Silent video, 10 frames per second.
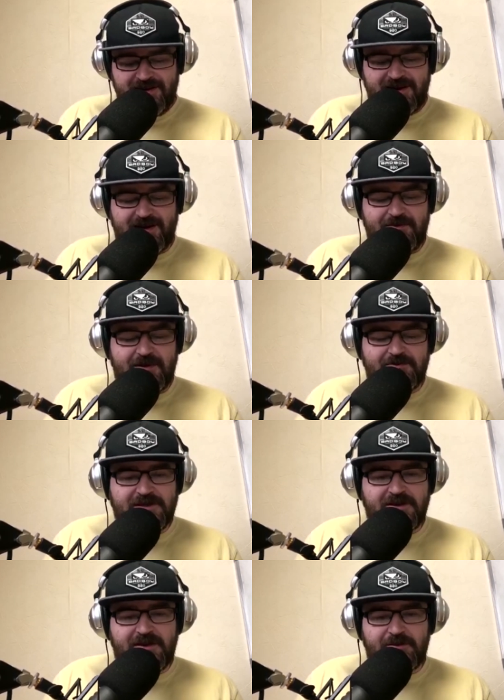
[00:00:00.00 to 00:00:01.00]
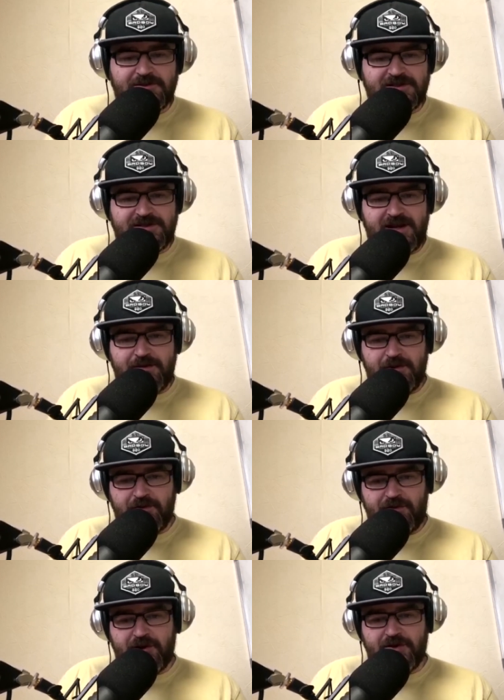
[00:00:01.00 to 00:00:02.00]
and that was his debut
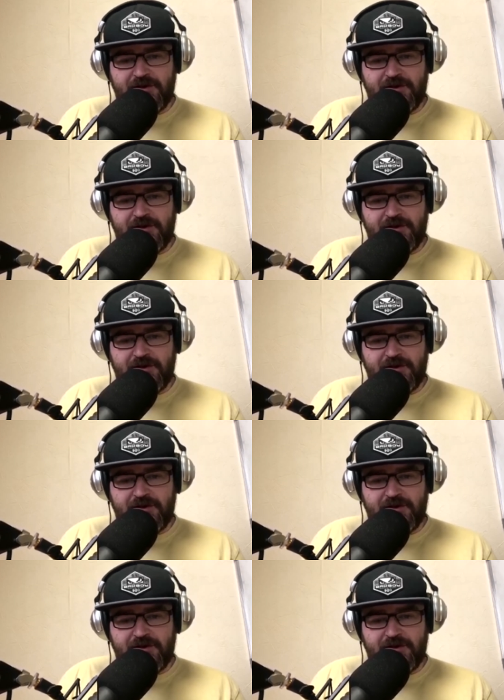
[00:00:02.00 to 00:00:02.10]
fight.